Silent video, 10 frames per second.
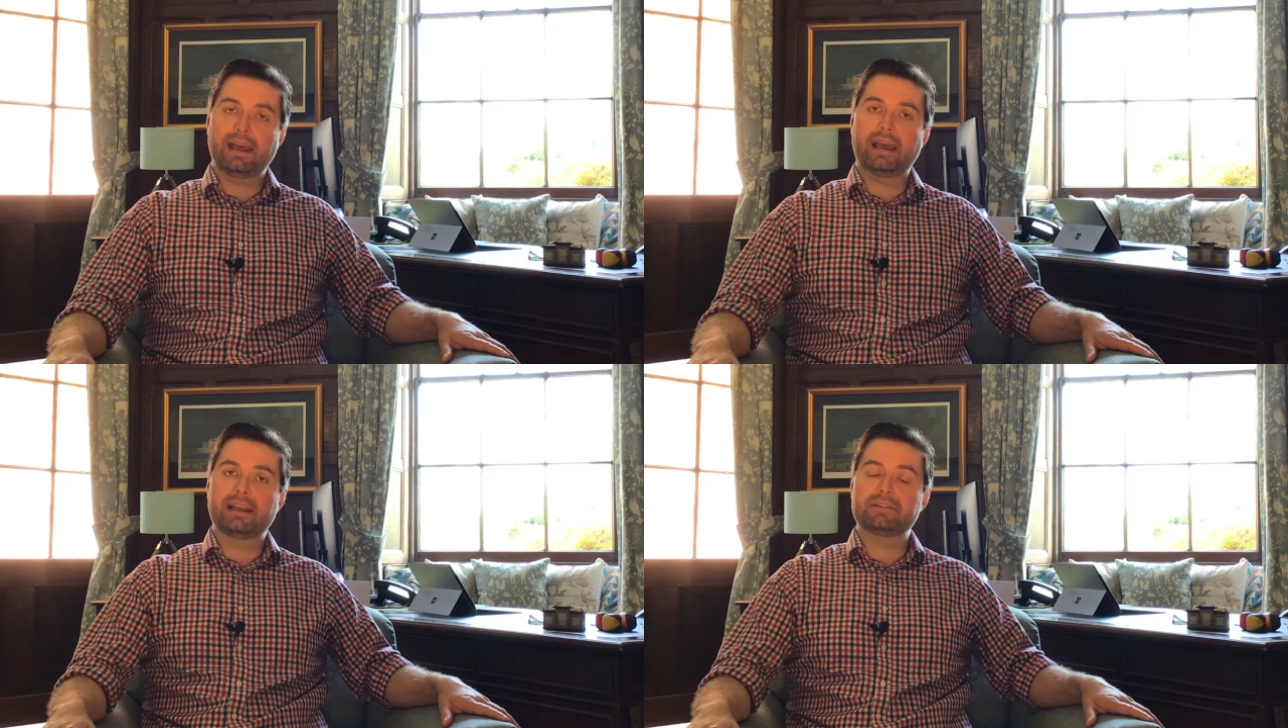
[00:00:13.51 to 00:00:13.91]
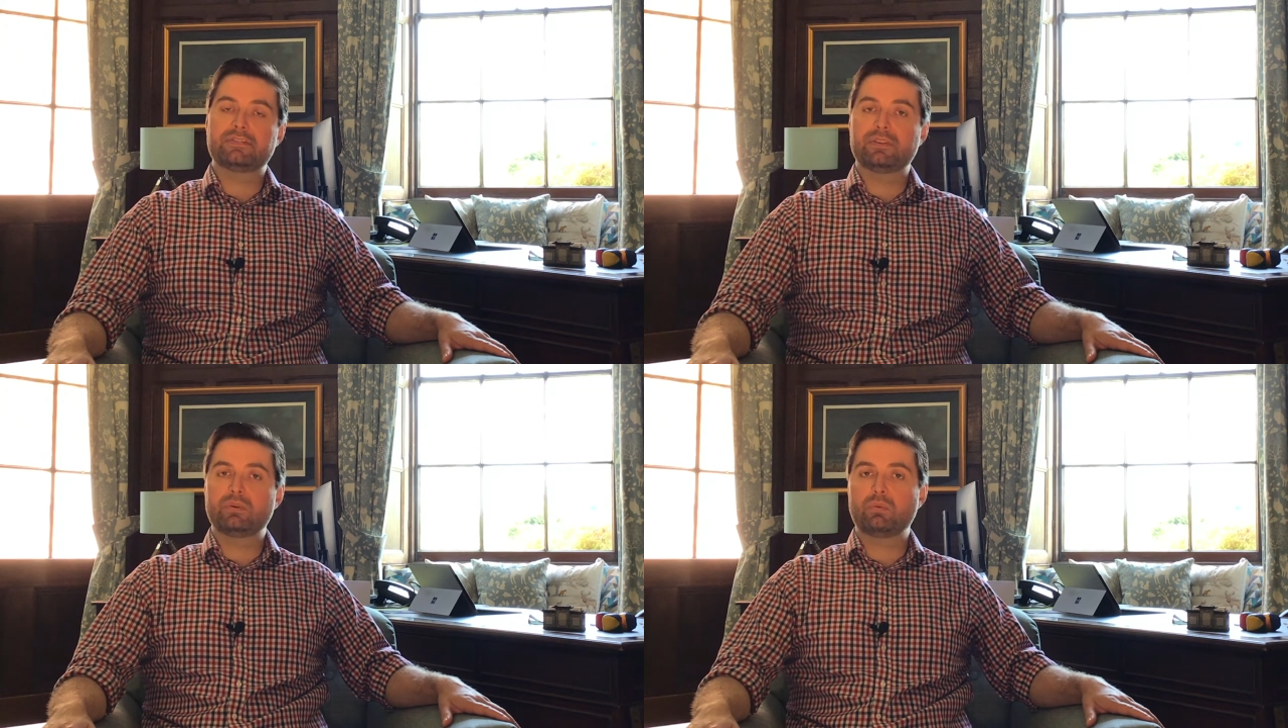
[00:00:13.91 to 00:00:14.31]
and
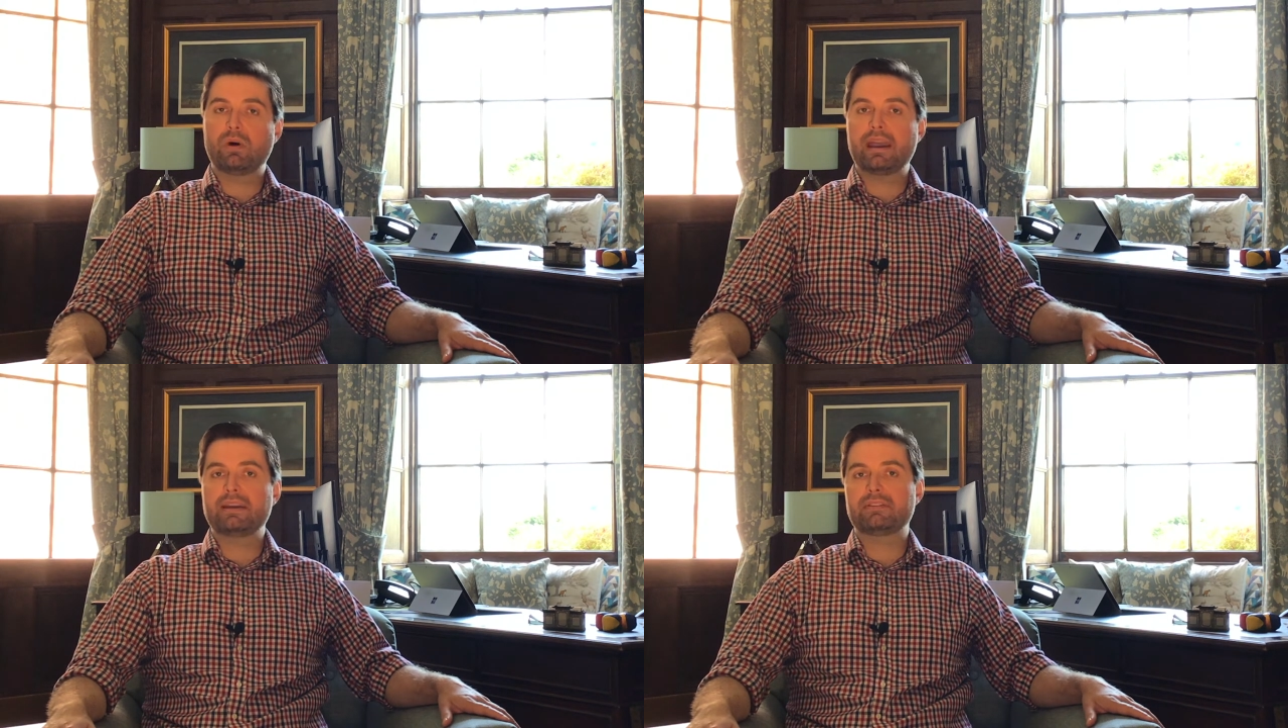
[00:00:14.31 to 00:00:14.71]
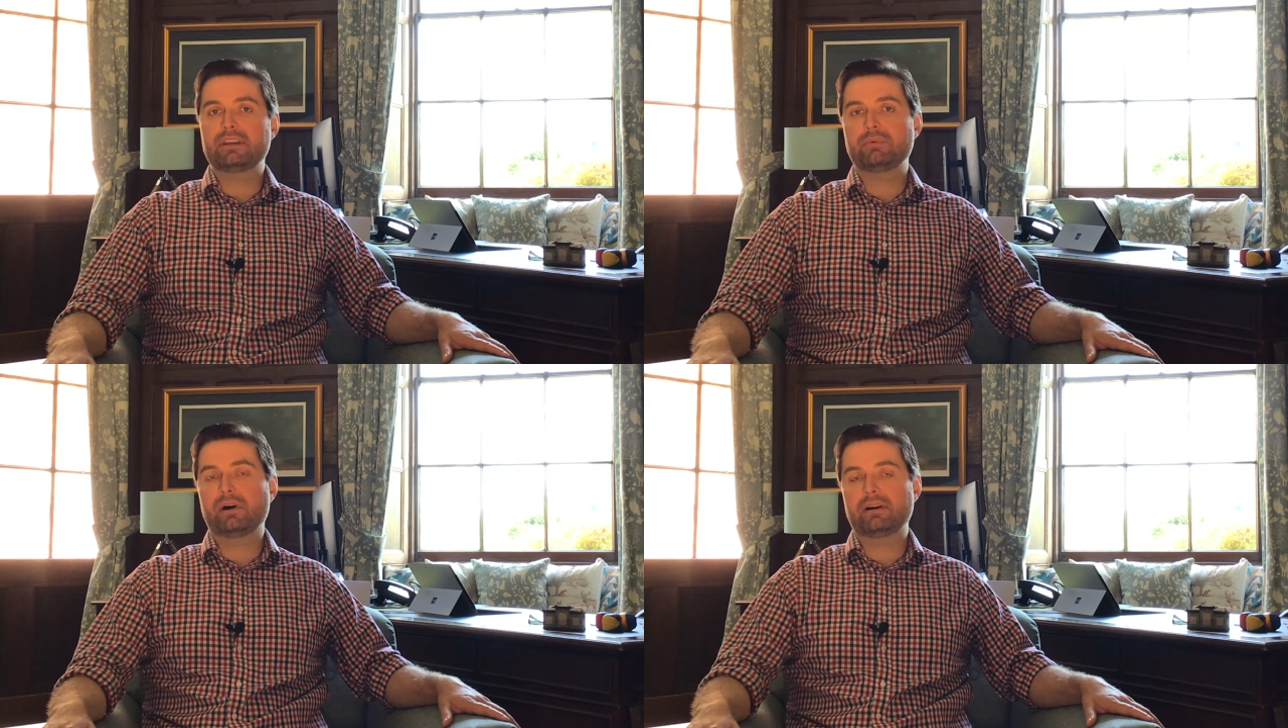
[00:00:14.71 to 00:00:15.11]
for the way that
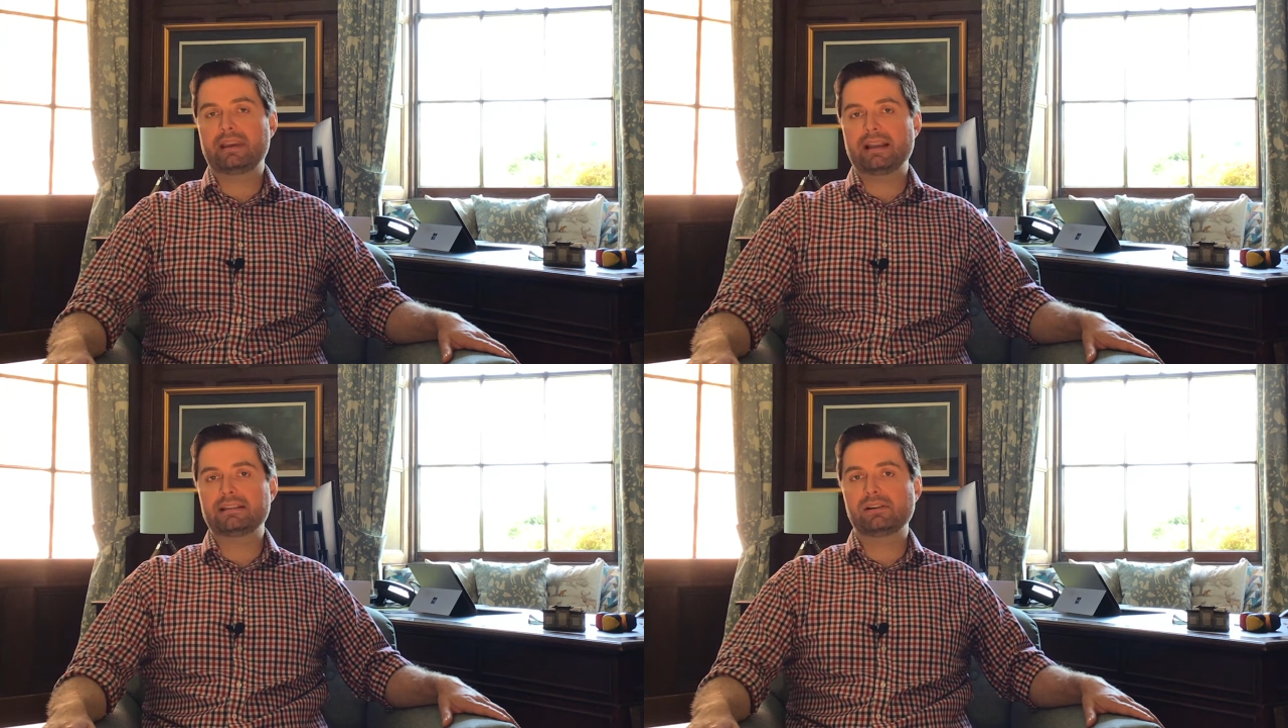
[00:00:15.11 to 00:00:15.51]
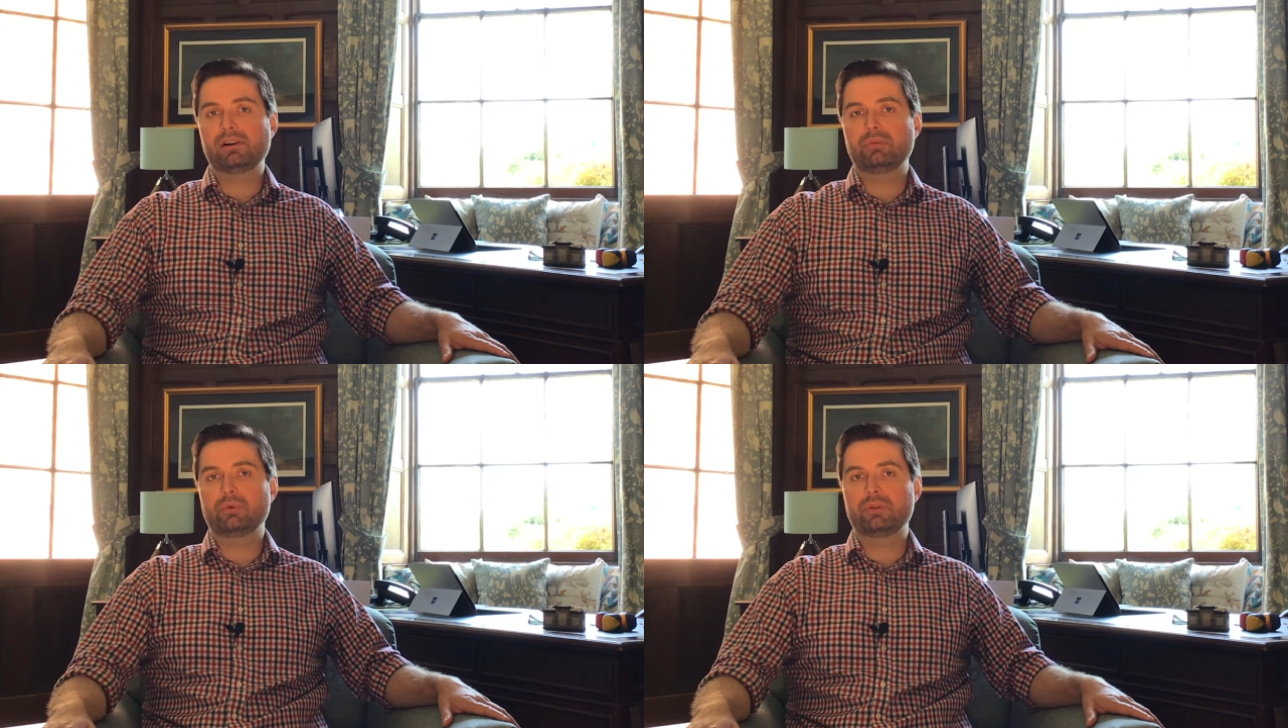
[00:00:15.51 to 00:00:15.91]
you are getting
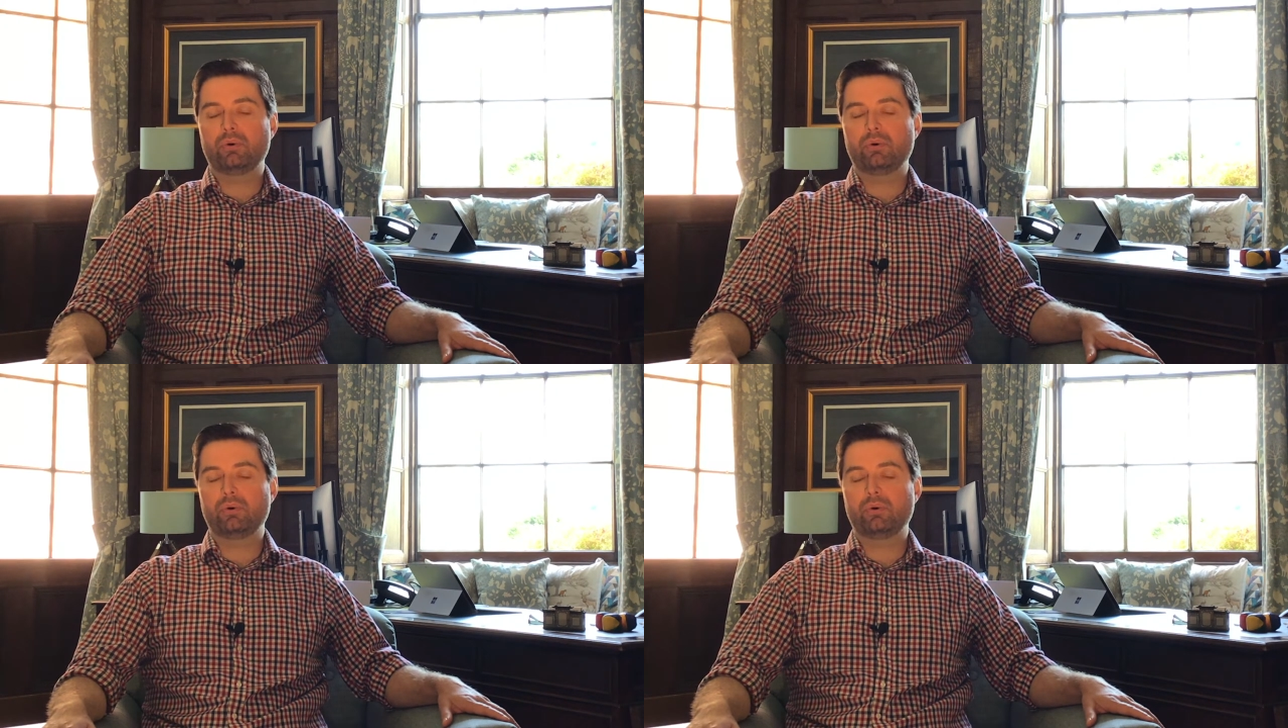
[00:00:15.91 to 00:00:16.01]
on with